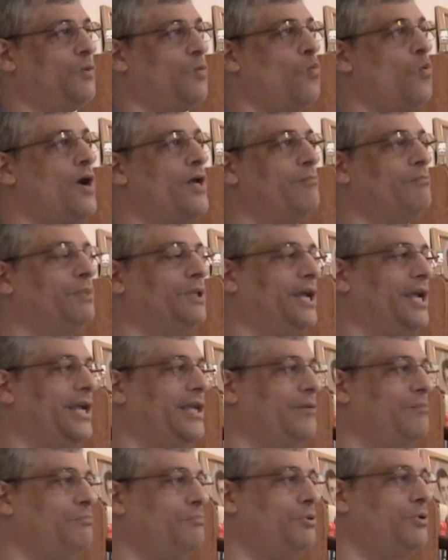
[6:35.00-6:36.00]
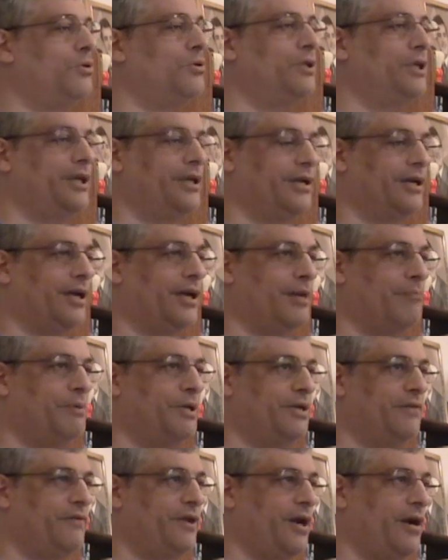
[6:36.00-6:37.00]
one blade pulling a
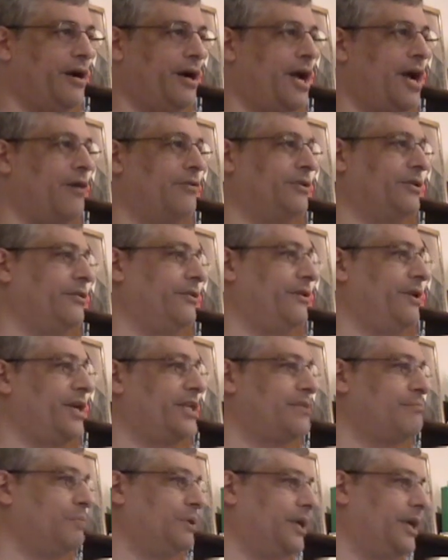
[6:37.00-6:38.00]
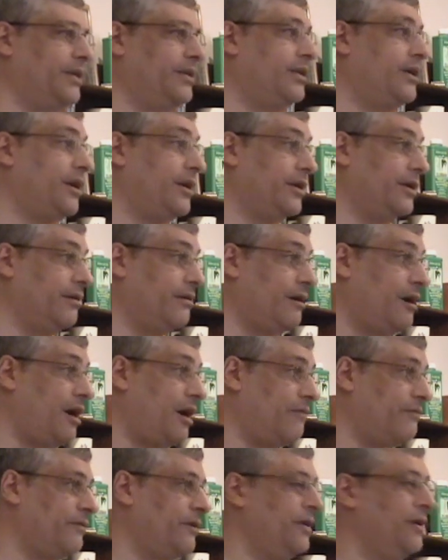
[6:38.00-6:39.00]
bit of hair out and the next blade cutting it
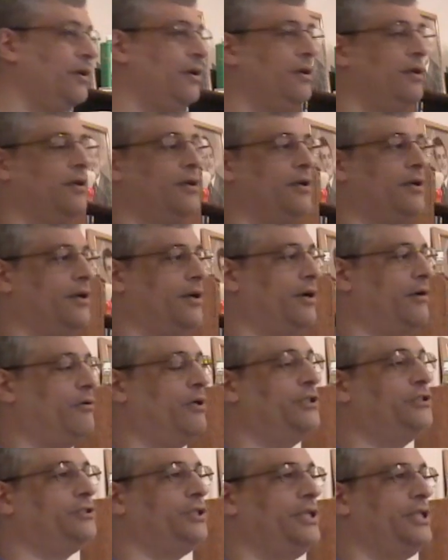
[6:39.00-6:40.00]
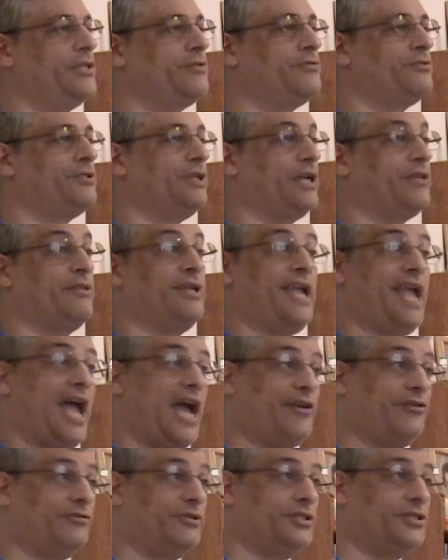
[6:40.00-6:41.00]
off. Originally this was like the
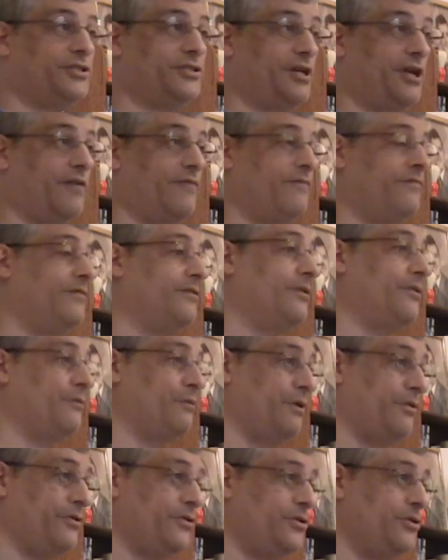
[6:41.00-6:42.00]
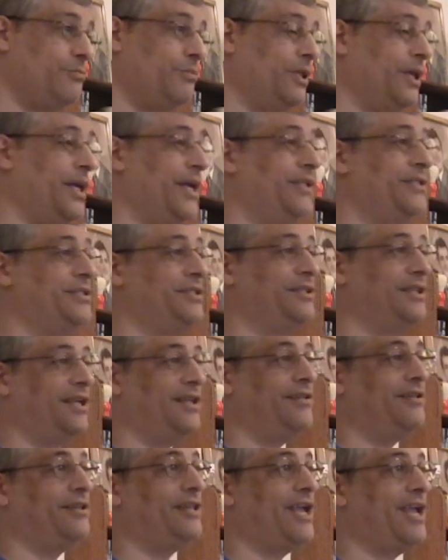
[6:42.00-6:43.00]
Atra stuff with 2 blades, and
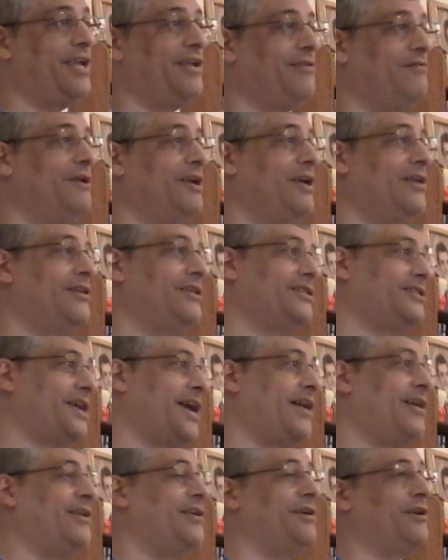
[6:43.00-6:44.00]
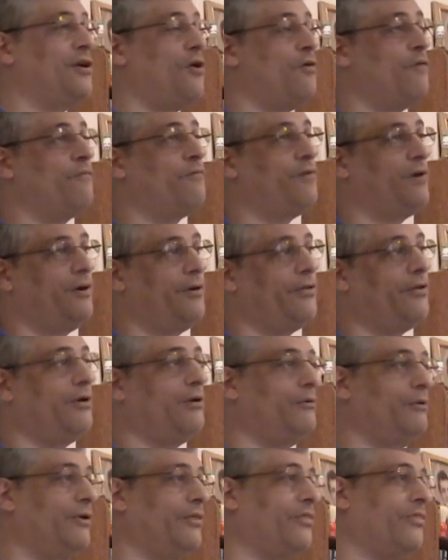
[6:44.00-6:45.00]
then they decided to go
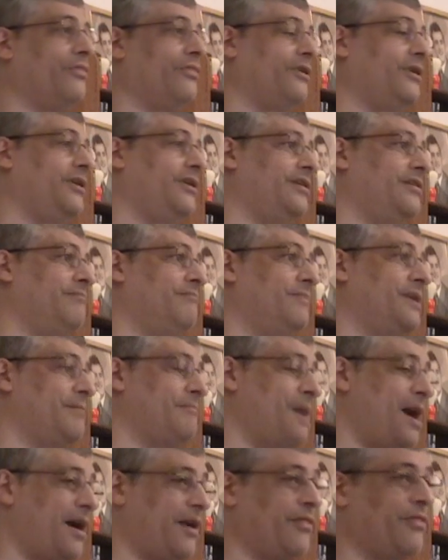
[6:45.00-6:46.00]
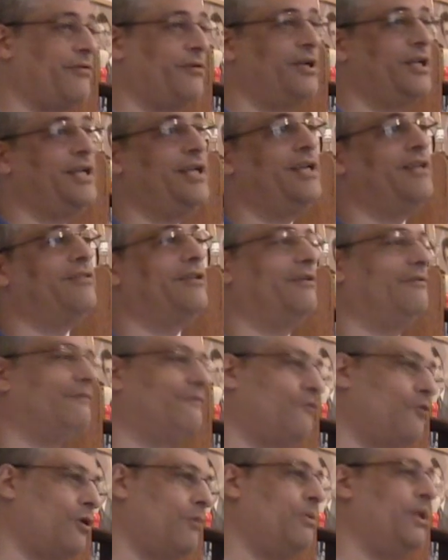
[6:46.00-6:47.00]
further with the Mach 3 and then
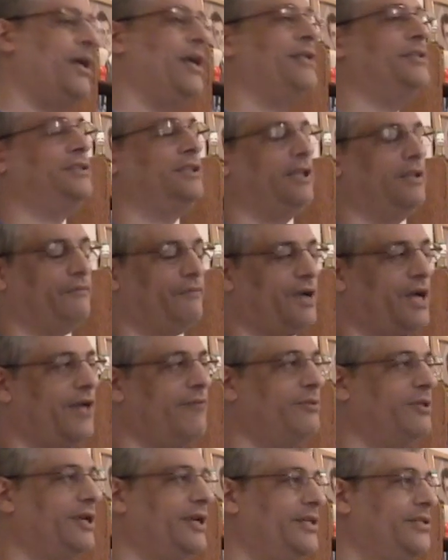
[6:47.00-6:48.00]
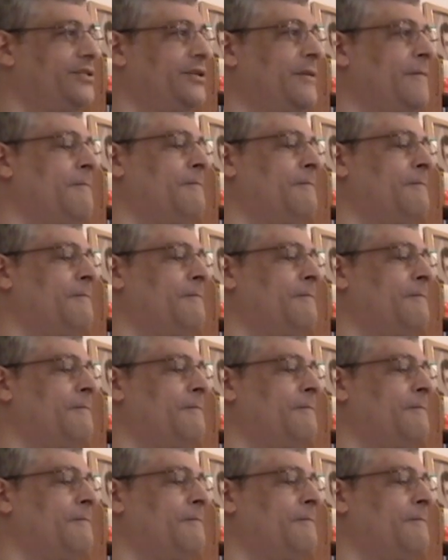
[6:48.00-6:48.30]
4 blades and then 5 blades.